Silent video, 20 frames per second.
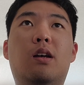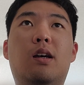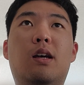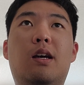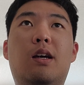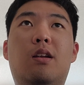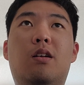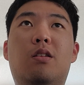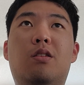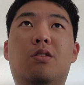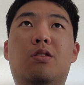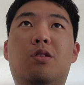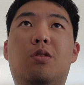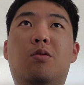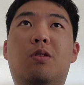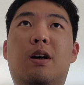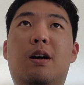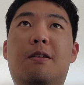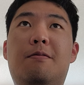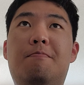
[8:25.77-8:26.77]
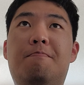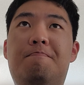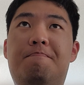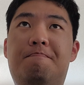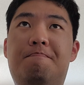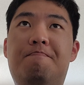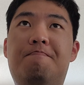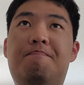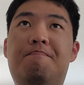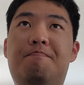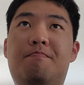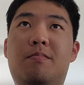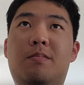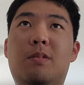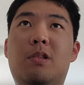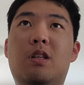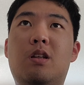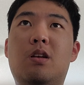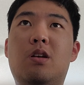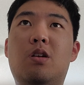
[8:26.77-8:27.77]
And also, uh,
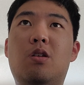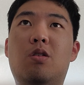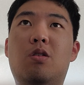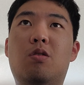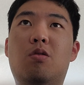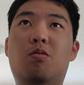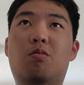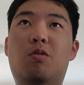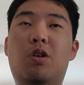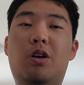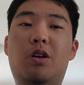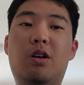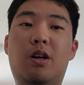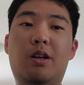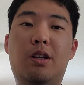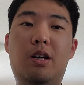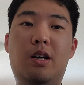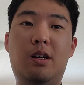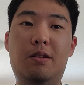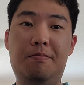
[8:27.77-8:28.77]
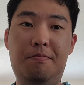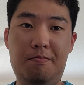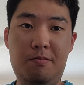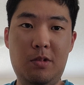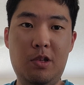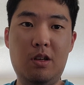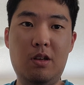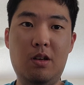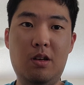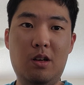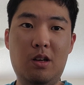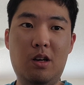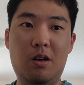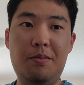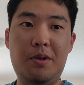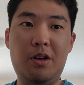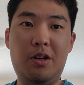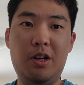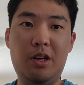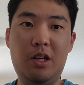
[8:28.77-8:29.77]
work on uh,
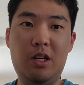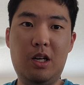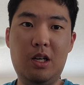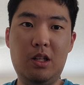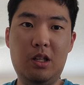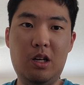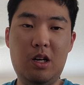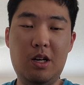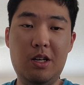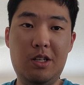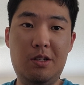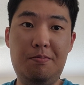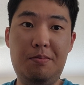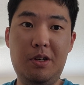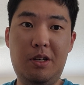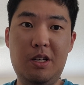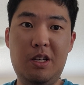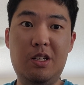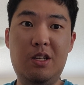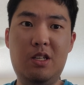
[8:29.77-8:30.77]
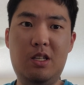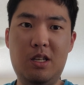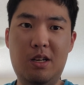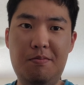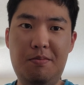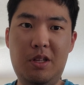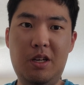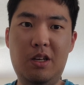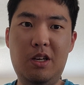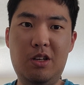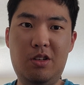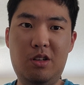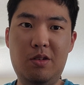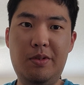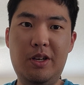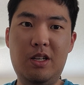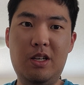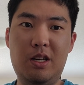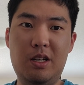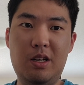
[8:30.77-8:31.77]
American gun laws because something needs to
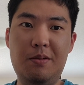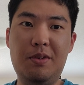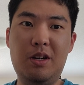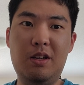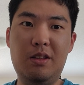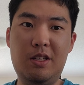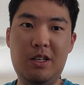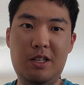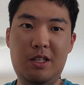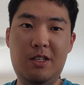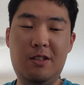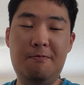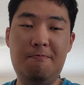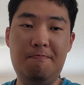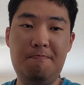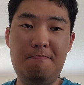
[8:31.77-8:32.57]
be done about this.